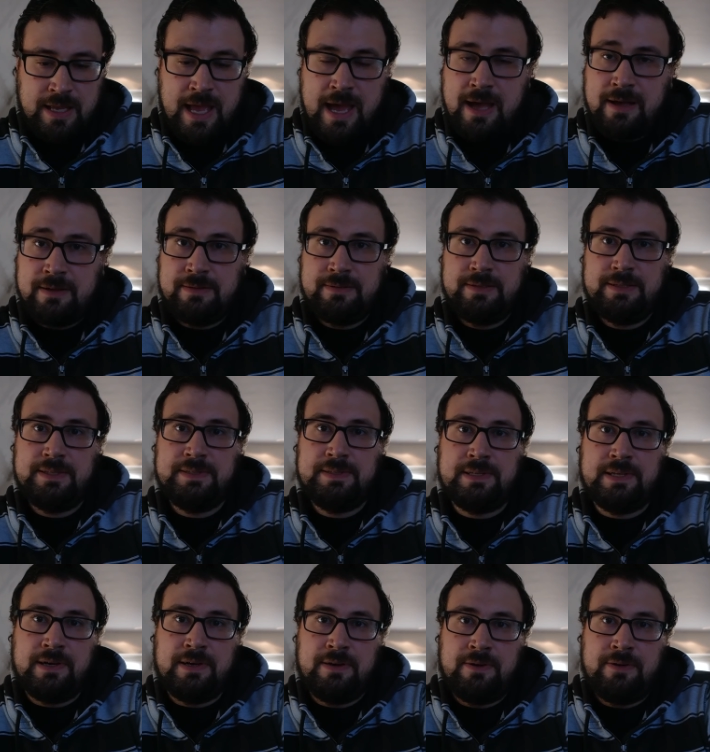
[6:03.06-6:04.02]
yeah,
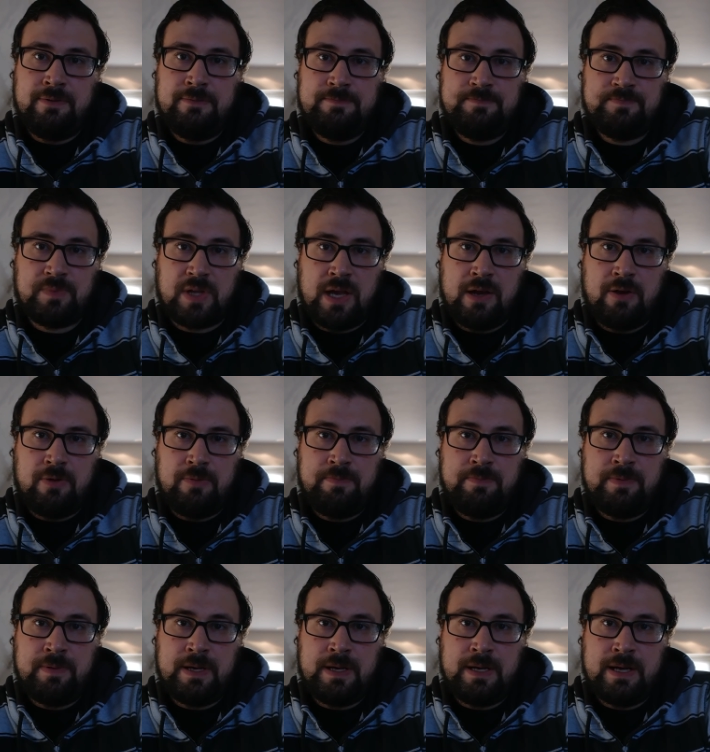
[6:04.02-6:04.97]
so I
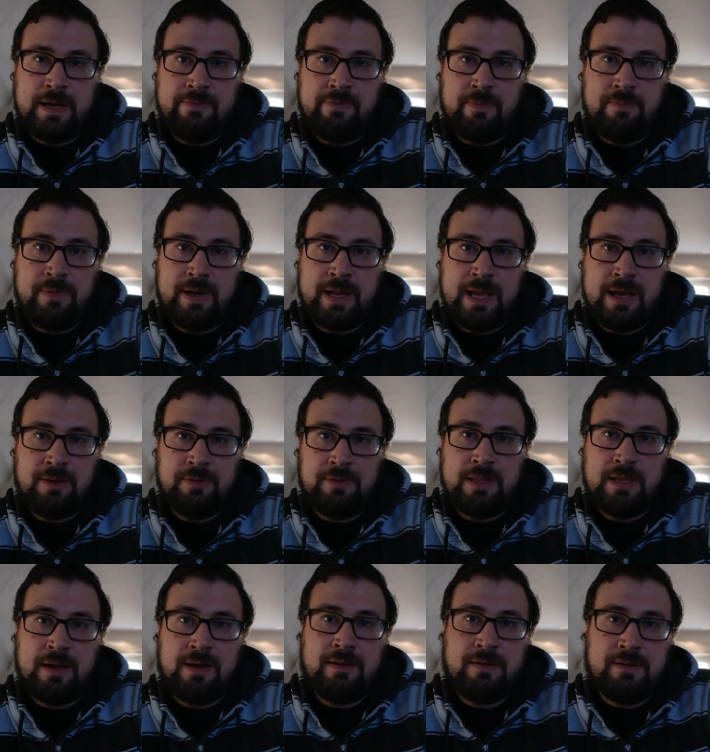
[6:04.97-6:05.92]
hope uh, everybody
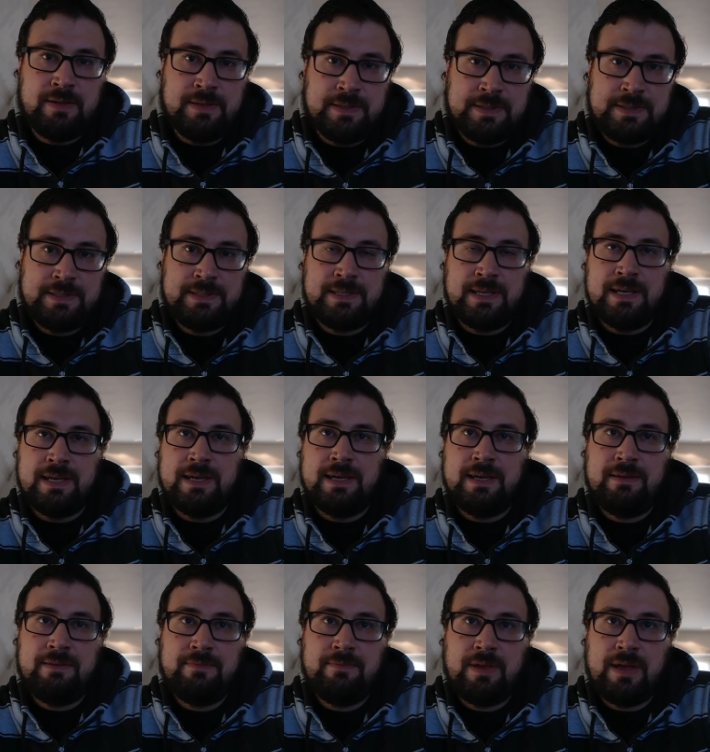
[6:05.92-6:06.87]
out there is
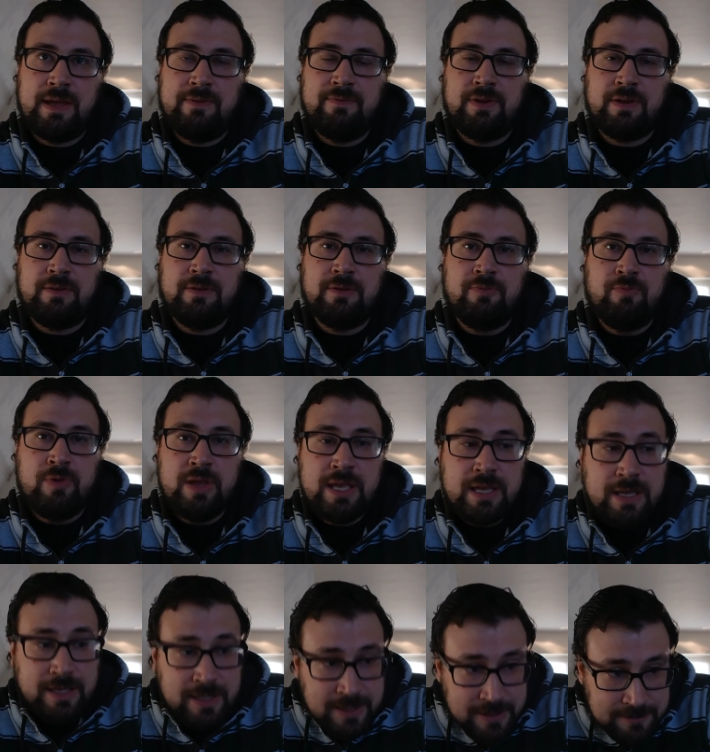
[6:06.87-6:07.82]
uh, having a good
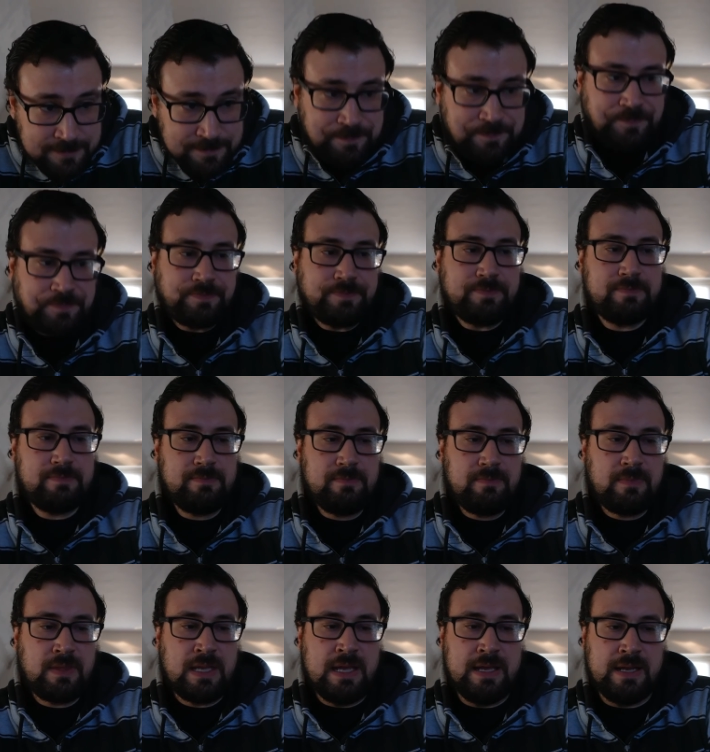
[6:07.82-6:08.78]
week.
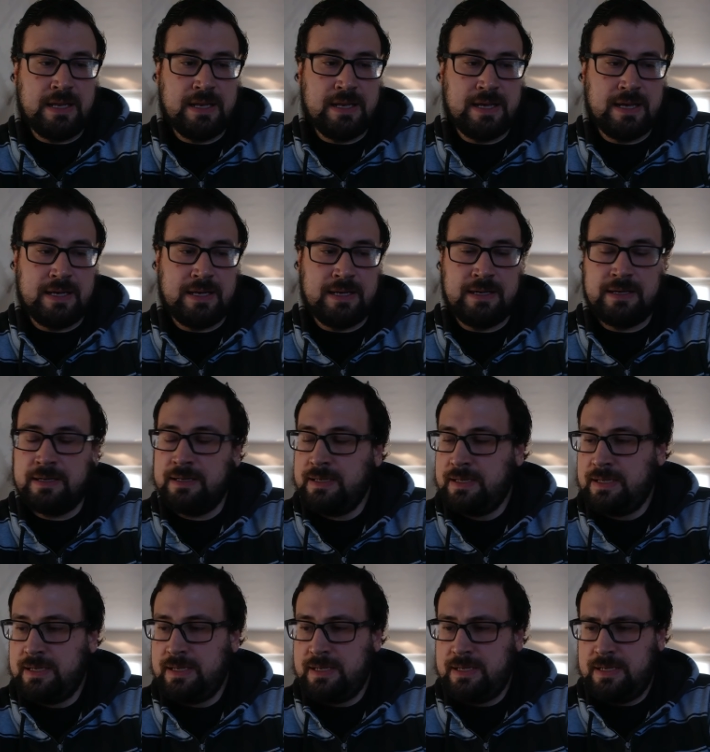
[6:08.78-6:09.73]
And uh,
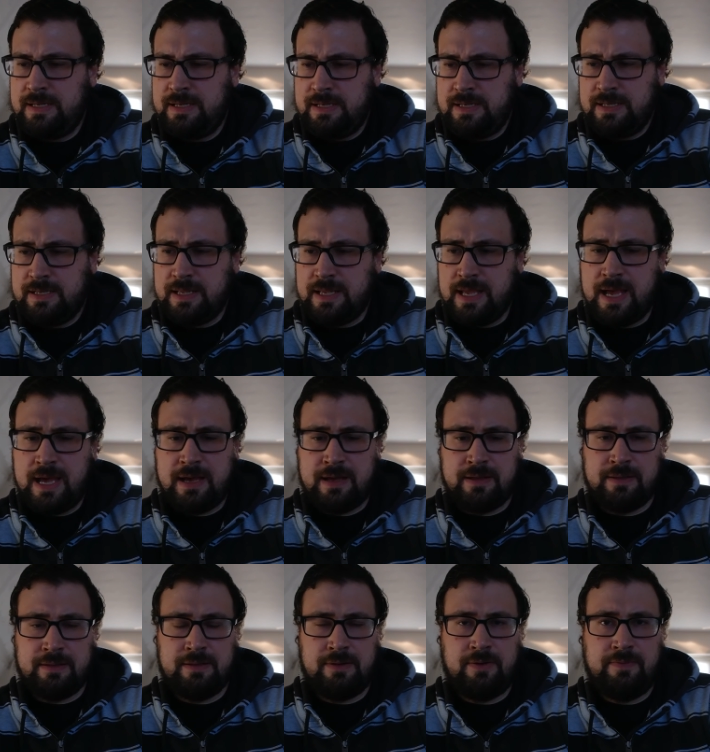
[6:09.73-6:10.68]

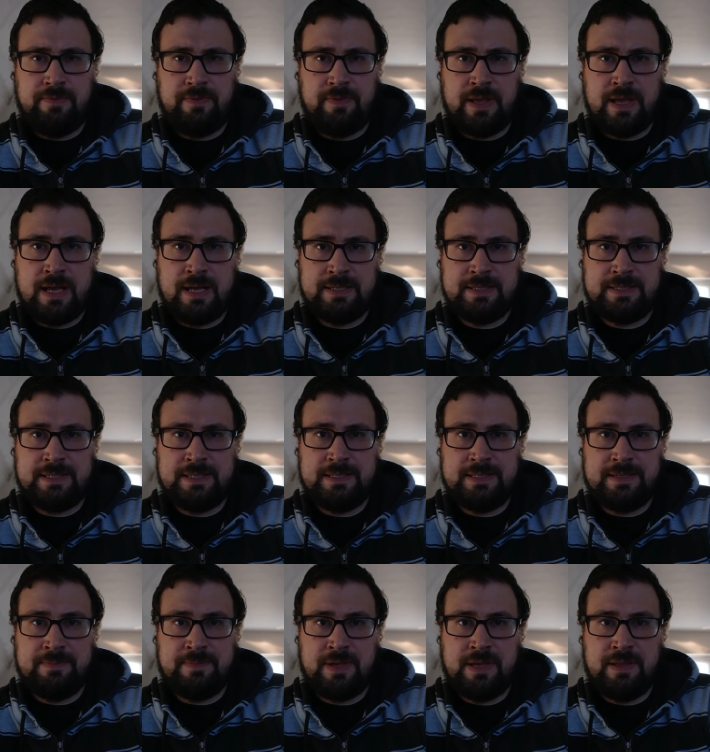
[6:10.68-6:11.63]
yeah, hopefully I'll see
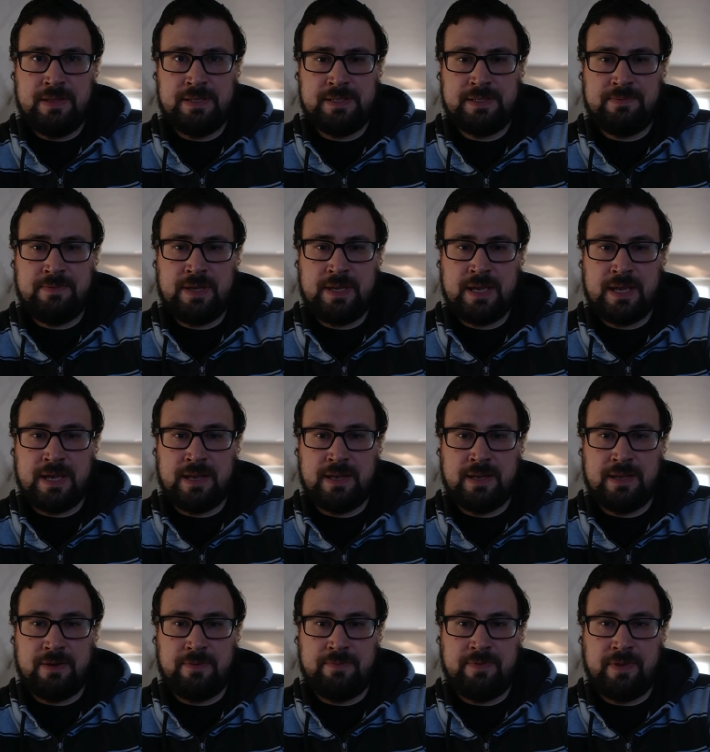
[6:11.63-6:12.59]
some of you this
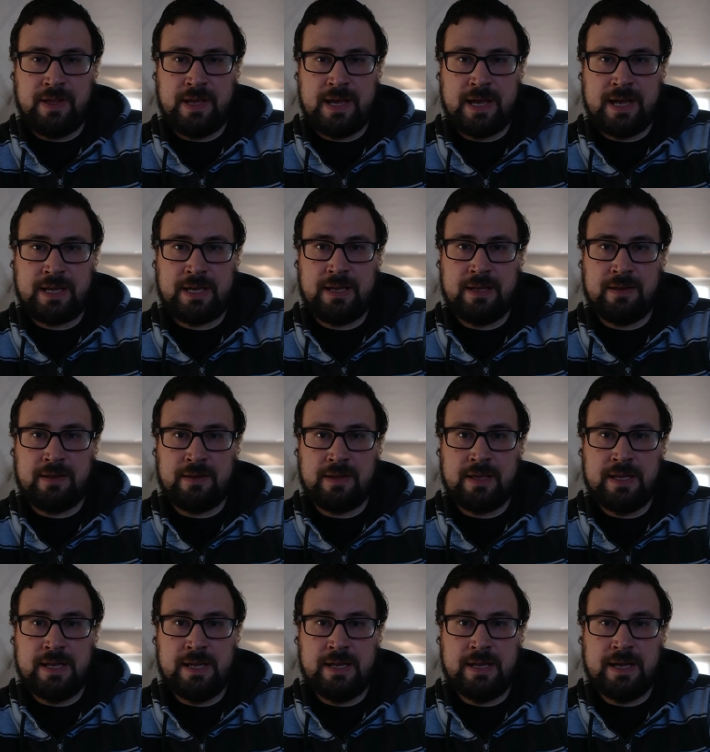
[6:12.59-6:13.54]
weekend. Hopefully I can
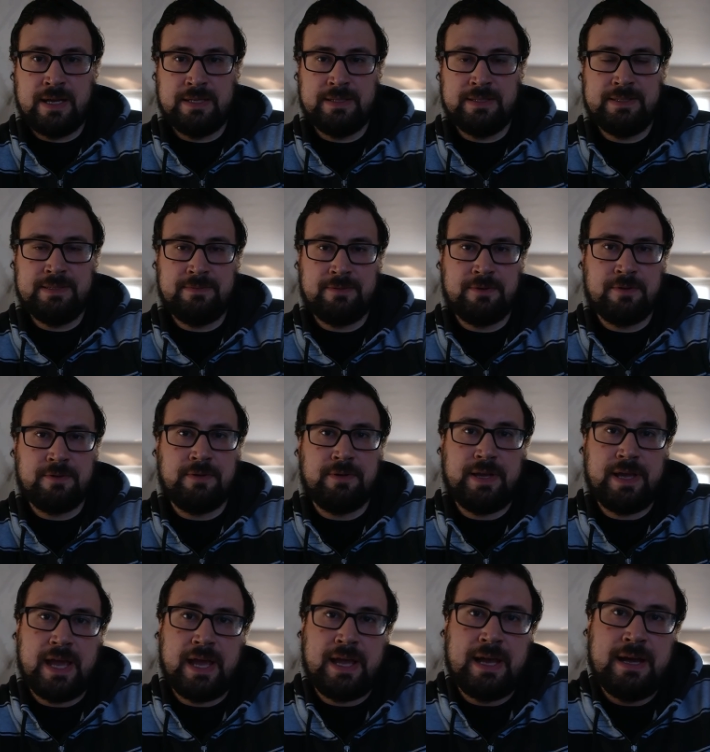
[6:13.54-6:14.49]
get in on some
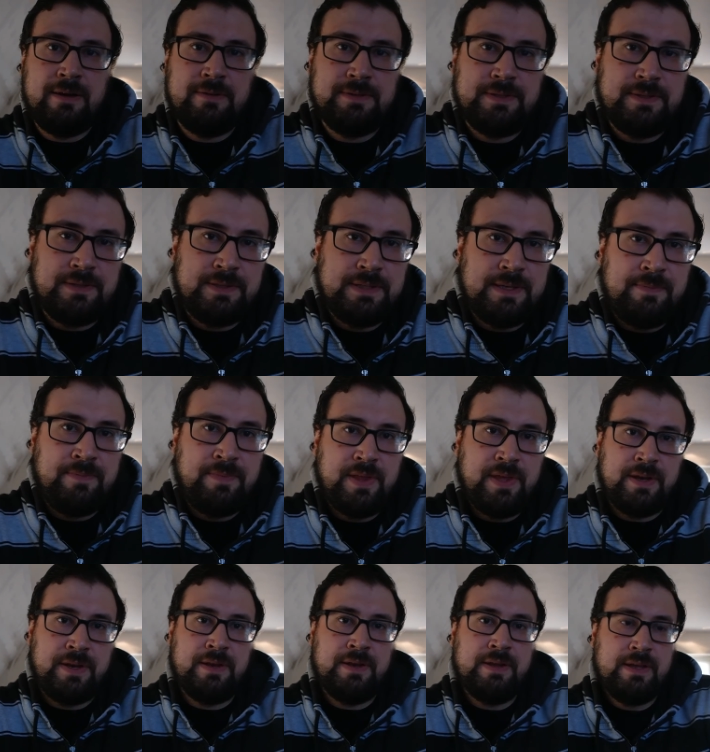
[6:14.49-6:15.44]
Google Hangouts or
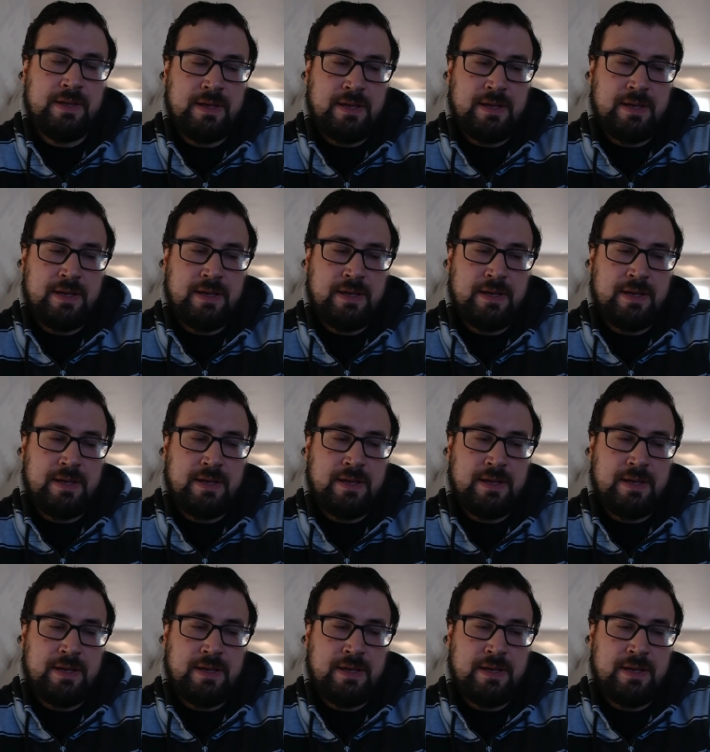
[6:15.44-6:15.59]
something.